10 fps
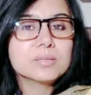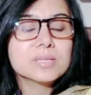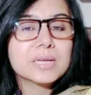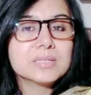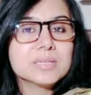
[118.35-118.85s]

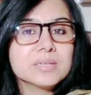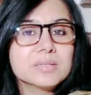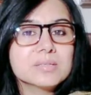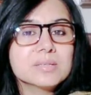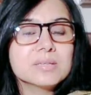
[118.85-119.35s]

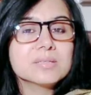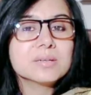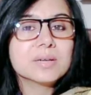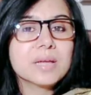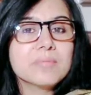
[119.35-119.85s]
Sagittarius is
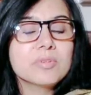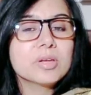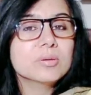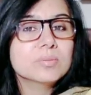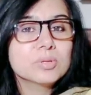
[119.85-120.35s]
a time
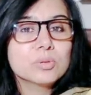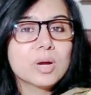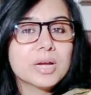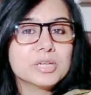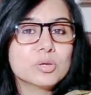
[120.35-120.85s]
where you know
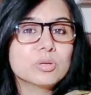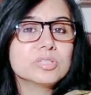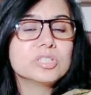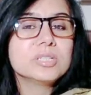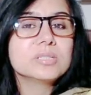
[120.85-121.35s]

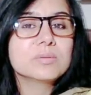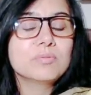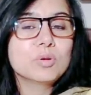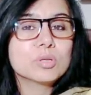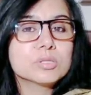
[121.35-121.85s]
ideologies,
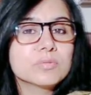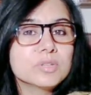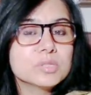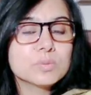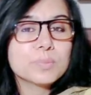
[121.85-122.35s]

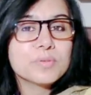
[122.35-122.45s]
philosophies will be